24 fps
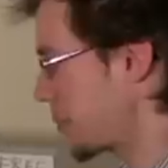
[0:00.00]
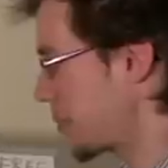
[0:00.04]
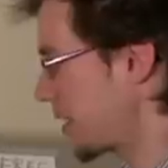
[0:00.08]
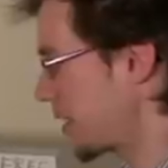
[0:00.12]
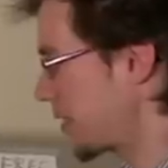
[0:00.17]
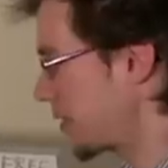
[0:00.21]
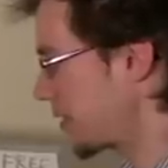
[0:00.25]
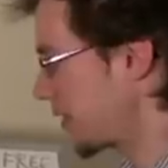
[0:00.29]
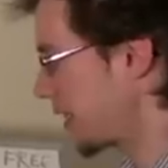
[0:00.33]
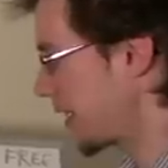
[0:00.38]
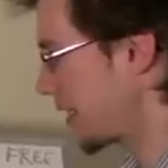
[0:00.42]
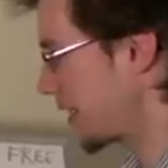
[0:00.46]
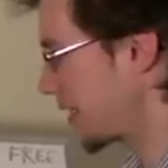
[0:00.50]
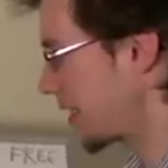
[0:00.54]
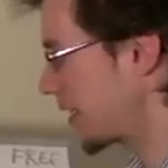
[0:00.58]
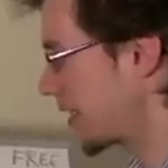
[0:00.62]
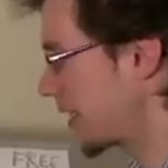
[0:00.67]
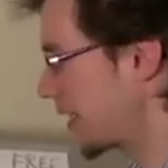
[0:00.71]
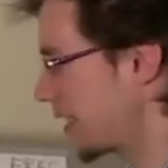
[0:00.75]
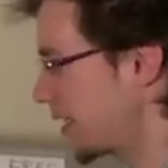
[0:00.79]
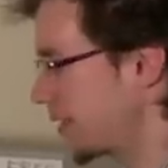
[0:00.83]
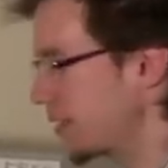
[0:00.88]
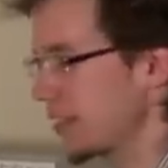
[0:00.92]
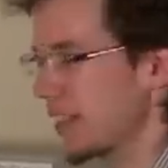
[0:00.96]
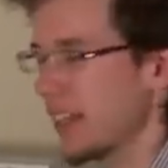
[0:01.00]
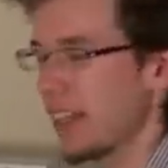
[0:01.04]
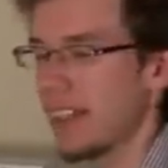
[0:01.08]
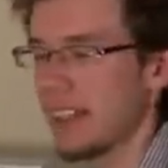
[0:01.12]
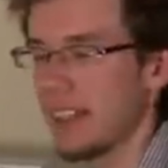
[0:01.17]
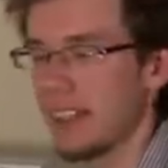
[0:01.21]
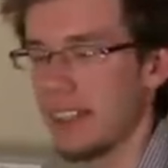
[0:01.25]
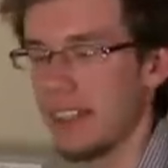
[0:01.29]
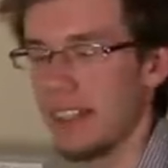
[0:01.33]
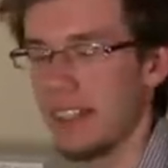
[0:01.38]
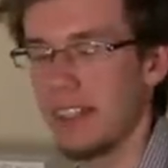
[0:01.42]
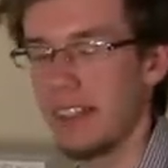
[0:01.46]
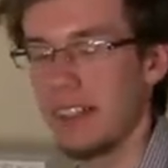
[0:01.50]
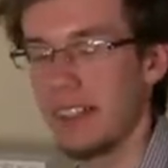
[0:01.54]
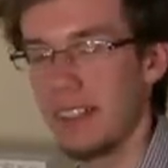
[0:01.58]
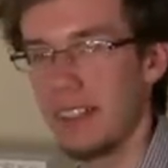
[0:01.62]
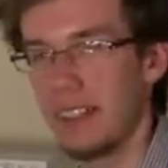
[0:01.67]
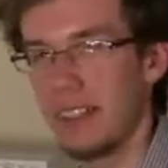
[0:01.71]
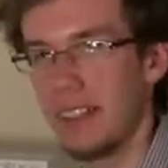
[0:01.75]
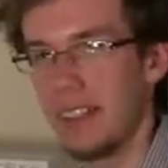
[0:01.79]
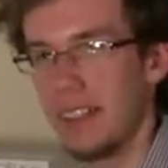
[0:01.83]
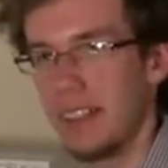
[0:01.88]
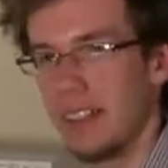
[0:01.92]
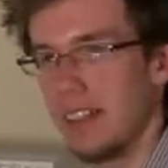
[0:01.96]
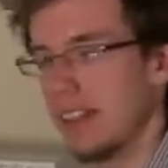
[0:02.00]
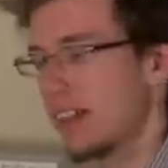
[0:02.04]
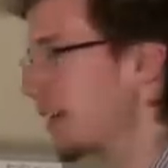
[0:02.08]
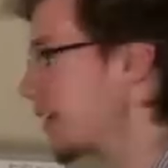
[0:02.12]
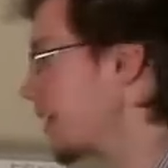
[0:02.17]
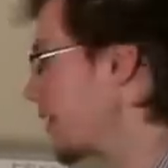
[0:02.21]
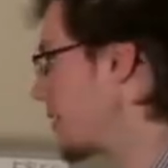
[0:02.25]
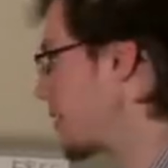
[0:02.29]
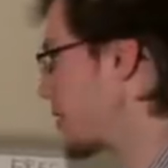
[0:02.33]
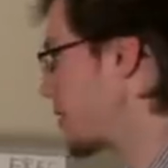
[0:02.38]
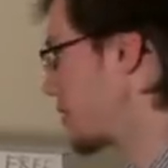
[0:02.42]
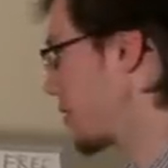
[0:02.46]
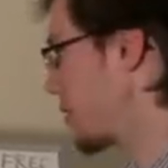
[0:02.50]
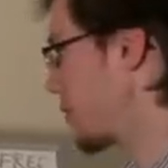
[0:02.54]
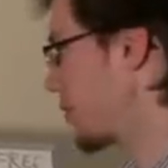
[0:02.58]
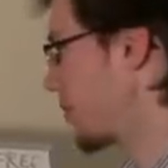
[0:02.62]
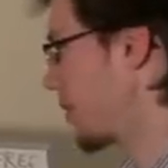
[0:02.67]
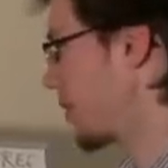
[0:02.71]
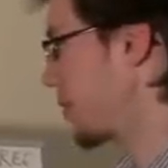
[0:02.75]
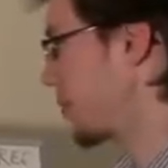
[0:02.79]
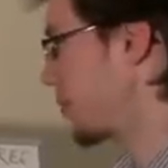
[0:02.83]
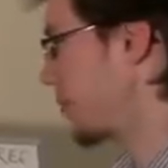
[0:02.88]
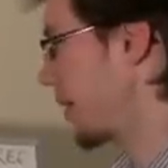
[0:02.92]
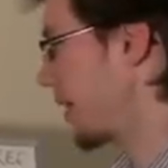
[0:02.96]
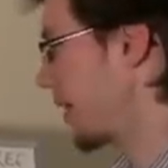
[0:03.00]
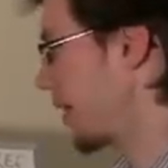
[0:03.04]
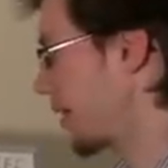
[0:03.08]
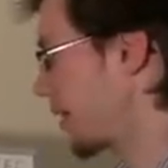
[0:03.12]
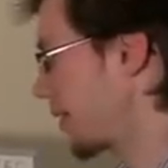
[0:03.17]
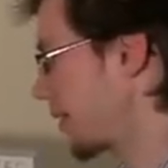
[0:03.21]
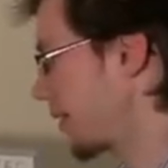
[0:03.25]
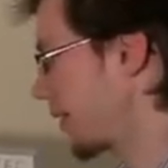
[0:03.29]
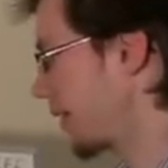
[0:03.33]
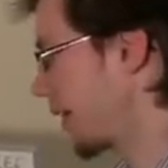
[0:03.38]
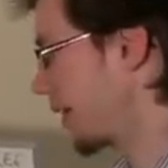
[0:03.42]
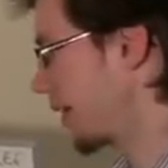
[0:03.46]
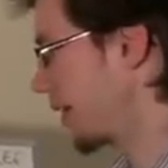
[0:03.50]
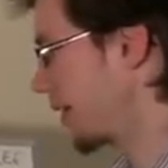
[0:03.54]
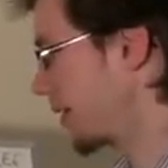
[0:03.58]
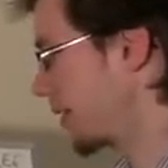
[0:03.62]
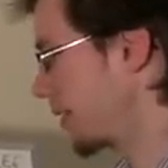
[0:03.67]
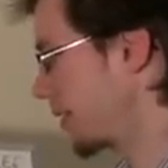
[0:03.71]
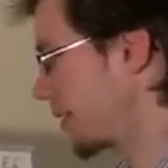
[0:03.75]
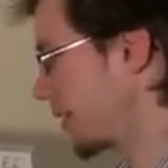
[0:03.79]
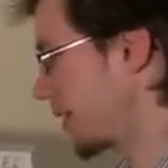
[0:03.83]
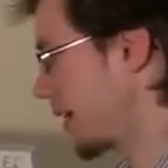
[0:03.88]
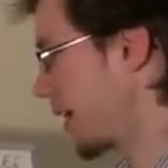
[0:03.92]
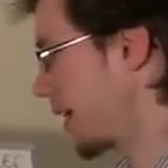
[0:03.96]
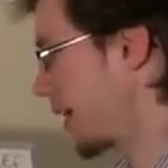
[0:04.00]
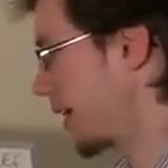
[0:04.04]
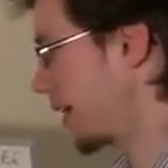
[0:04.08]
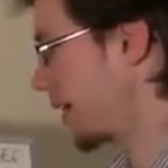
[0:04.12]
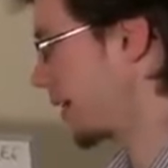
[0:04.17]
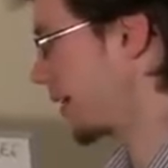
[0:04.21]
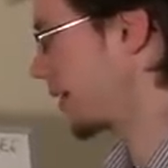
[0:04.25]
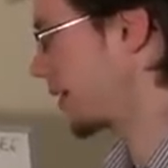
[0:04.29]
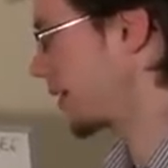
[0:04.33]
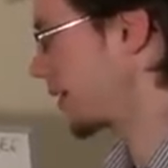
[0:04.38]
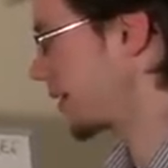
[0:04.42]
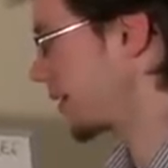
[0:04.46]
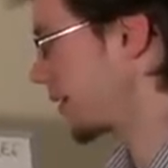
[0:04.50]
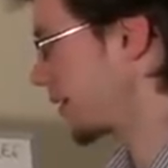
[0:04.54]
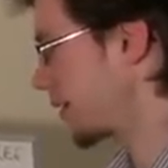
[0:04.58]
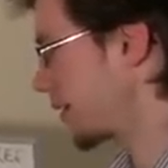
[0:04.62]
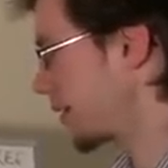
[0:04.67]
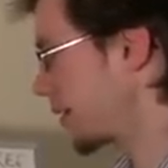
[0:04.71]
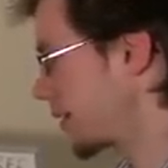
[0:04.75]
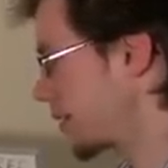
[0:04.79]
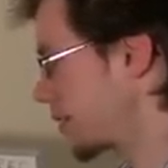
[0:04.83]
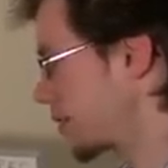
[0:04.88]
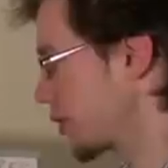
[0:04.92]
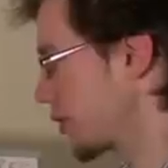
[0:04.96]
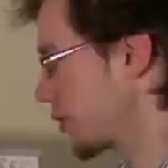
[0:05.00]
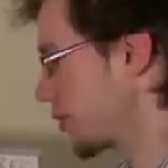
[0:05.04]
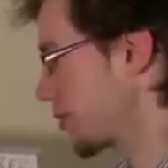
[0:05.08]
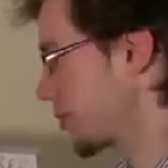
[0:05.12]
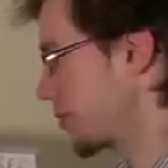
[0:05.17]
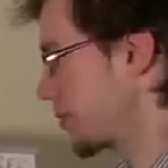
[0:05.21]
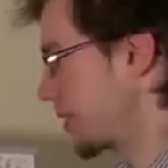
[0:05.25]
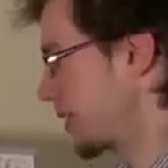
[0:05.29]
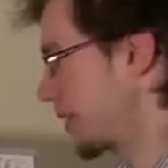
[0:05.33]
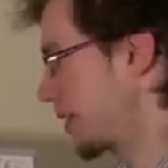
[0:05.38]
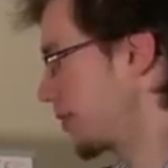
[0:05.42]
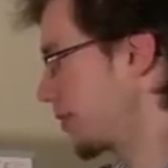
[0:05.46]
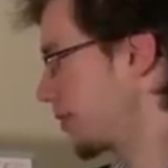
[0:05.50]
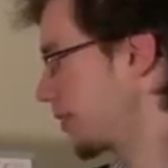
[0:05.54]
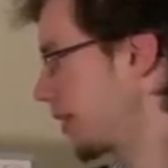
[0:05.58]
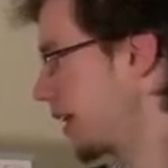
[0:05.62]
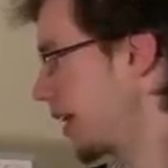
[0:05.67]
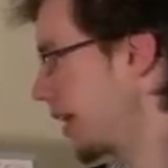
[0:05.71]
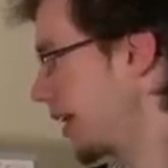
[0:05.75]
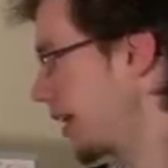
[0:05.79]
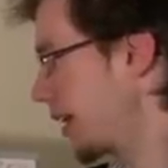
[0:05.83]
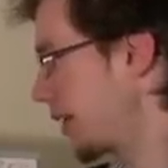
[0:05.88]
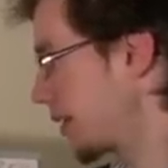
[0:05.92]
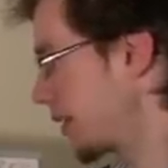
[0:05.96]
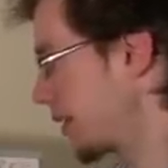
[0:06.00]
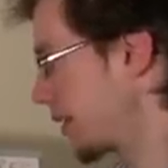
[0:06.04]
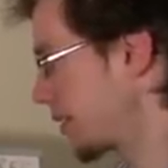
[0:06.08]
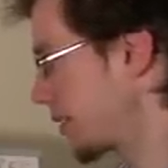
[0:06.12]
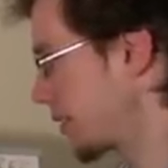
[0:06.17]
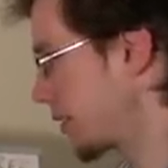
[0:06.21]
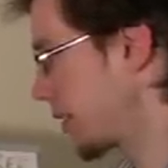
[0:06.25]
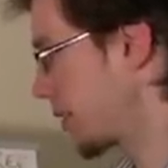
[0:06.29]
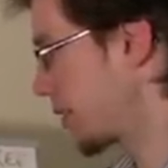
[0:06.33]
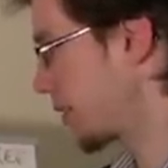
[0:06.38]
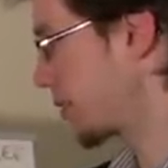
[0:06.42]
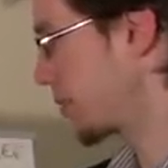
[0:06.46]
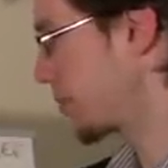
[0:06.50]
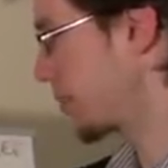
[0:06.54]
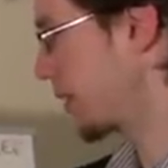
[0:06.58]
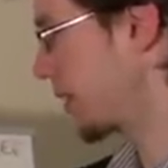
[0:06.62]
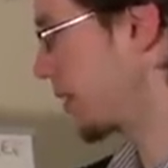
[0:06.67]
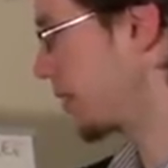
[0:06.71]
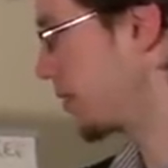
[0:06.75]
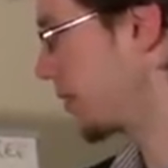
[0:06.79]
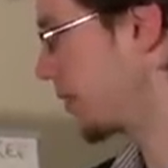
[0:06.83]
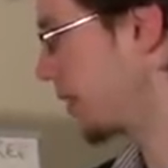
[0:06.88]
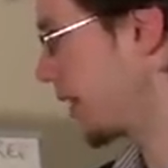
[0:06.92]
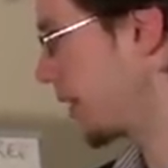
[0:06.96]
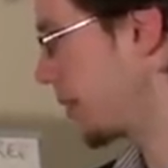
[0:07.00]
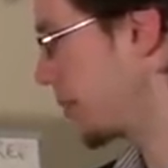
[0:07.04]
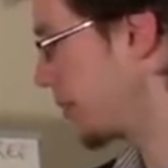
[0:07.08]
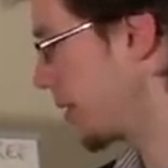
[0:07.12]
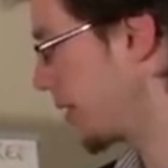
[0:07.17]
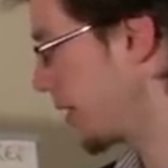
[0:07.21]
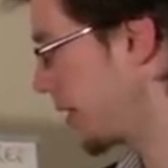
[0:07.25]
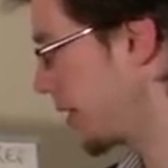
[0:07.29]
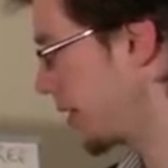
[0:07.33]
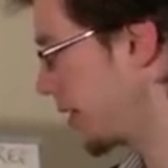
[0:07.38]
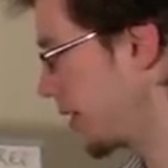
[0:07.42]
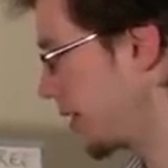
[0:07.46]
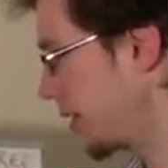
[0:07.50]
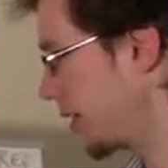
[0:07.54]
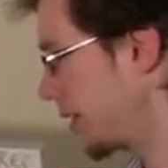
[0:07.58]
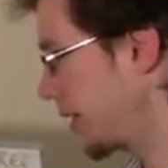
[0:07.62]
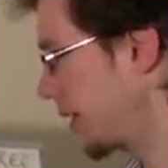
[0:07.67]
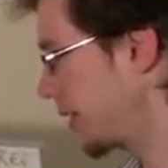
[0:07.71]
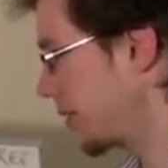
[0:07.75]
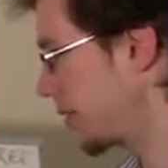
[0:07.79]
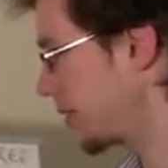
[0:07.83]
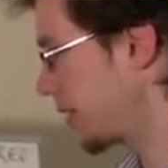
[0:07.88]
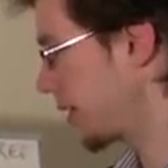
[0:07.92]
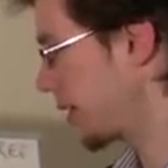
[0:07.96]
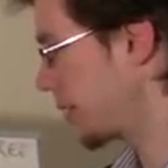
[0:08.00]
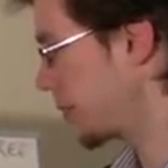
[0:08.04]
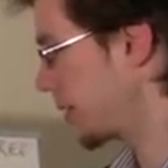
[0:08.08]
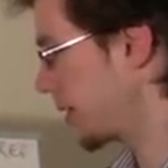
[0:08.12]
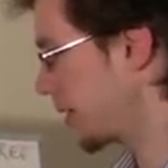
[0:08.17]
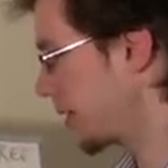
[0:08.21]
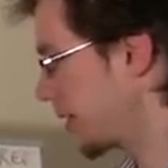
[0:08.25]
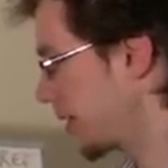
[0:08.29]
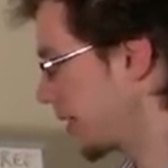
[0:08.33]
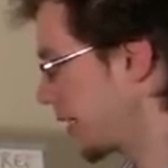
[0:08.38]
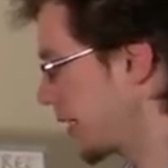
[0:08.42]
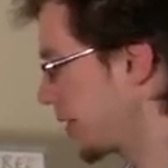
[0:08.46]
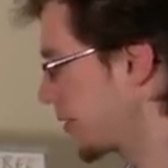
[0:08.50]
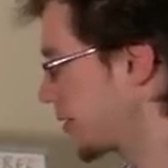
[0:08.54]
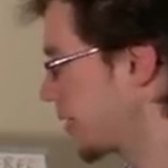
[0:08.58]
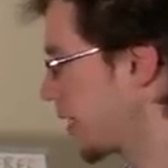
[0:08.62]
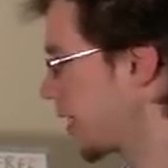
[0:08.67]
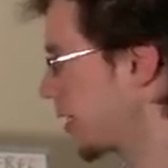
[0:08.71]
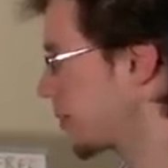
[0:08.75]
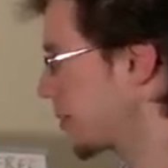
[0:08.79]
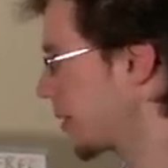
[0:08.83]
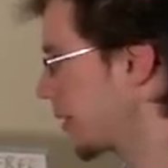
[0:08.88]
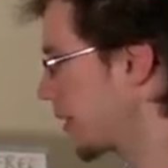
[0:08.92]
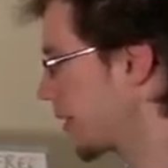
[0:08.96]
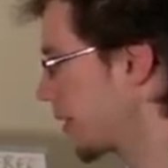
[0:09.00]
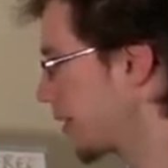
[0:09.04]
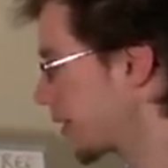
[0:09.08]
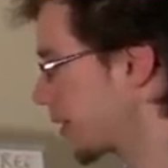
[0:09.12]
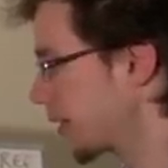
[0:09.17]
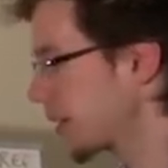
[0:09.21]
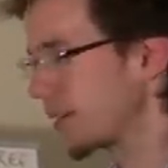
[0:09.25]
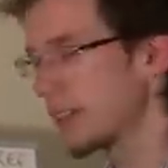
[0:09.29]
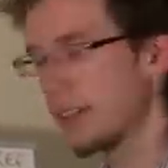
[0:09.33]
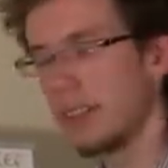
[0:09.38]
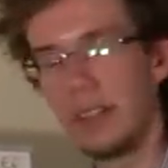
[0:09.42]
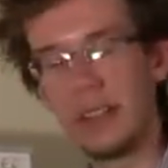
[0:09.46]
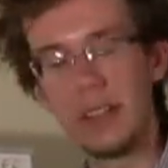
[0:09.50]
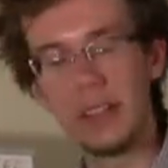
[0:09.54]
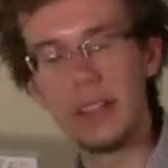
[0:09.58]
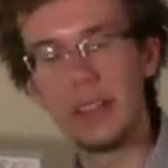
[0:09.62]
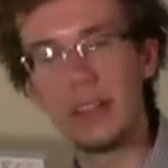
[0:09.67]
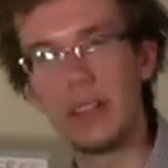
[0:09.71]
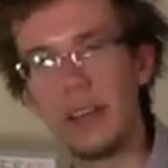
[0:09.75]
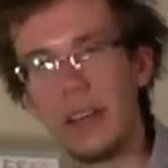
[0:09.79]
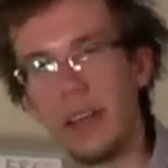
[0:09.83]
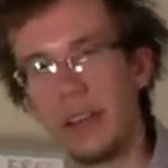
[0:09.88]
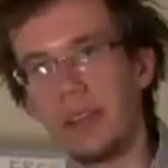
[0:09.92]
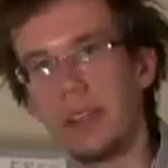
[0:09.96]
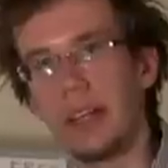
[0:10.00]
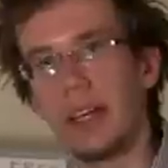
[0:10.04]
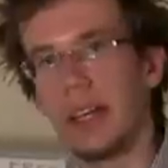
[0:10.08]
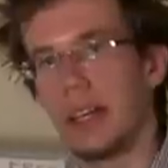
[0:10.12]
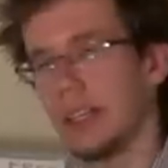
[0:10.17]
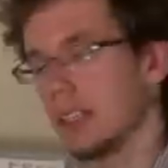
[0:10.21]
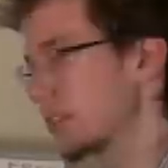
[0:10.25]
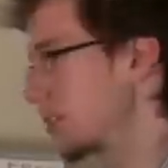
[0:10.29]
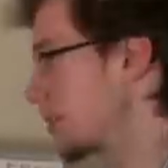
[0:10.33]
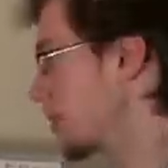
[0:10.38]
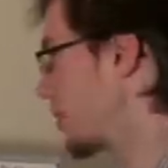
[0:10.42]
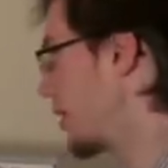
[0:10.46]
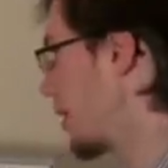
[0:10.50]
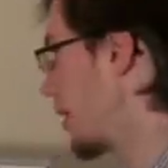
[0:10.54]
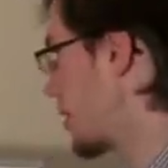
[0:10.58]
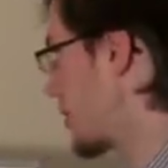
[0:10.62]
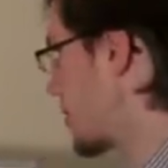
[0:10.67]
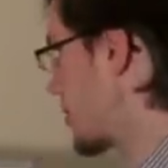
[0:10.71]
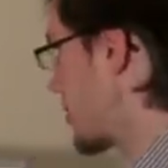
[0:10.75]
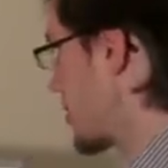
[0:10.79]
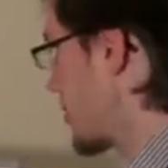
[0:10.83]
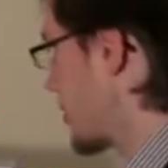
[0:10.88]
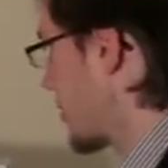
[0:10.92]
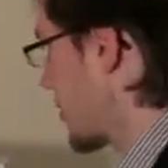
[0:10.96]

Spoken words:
a B flat and an E flat in there. So it went battle, ends, and. So from D flat, I start with B flat minor, E flat minor, A flat minor. Okay, so that's